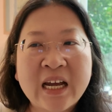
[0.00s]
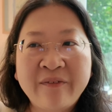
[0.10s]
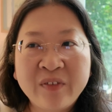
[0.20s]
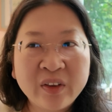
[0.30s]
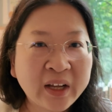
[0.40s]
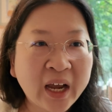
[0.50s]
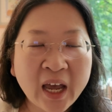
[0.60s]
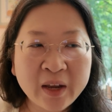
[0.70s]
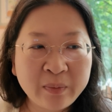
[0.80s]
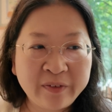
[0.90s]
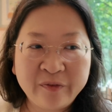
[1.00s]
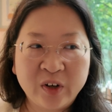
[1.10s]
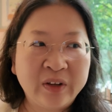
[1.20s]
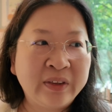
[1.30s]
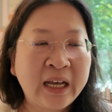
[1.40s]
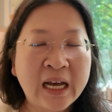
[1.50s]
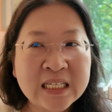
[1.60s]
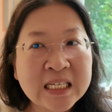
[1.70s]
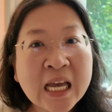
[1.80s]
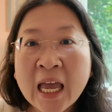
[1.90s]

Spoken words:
I feel like I had my foot on the gas